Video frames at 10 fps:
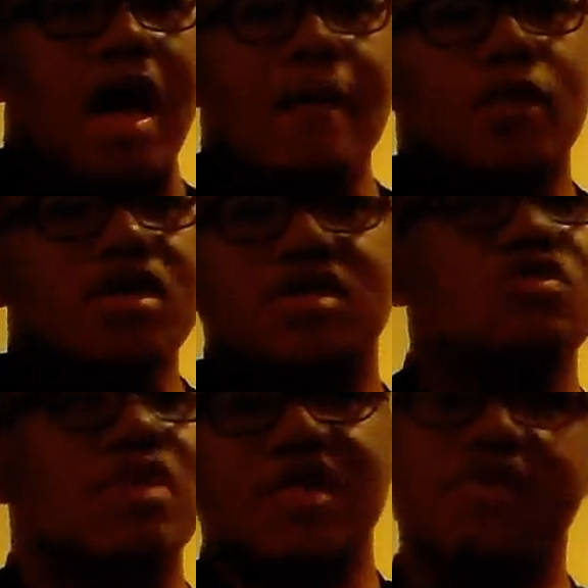Apple doesn't
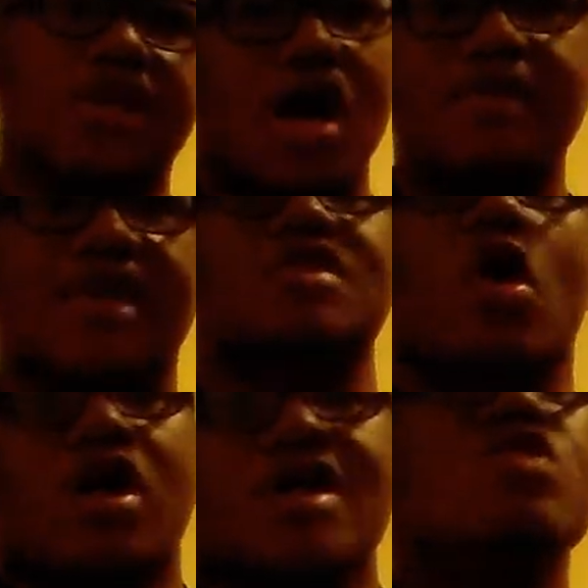do nothing with the
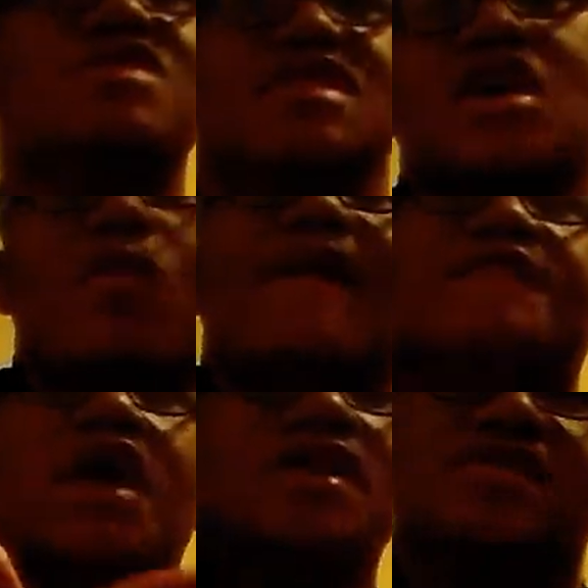updates. All they do is take away
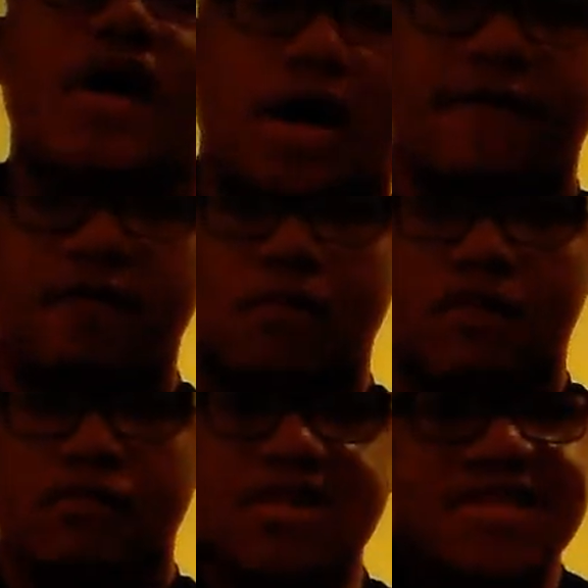fun stuff.
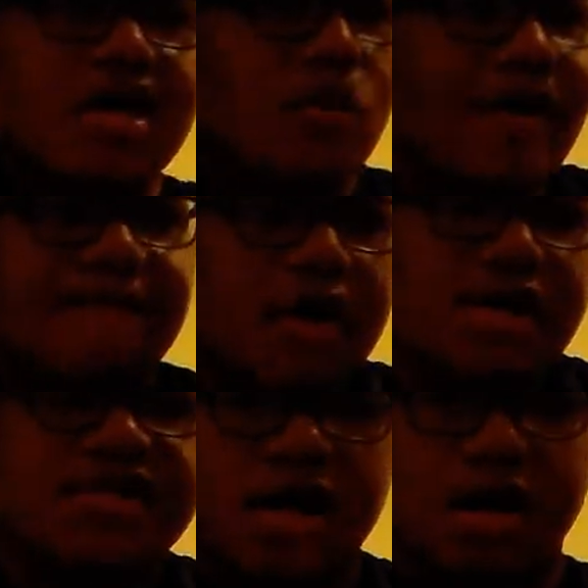They just take away the
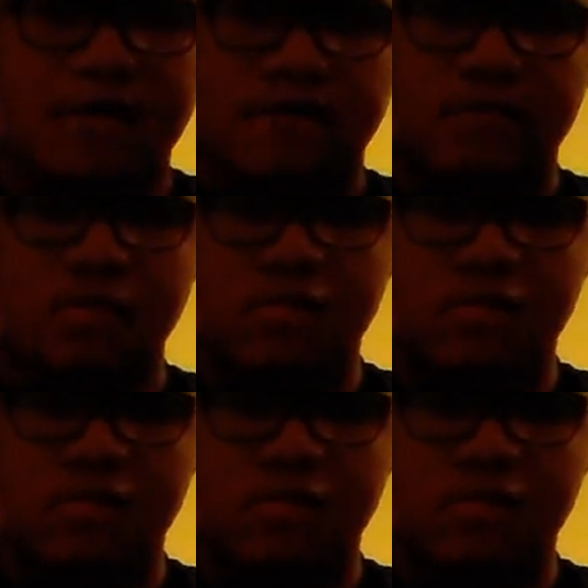fun stuff.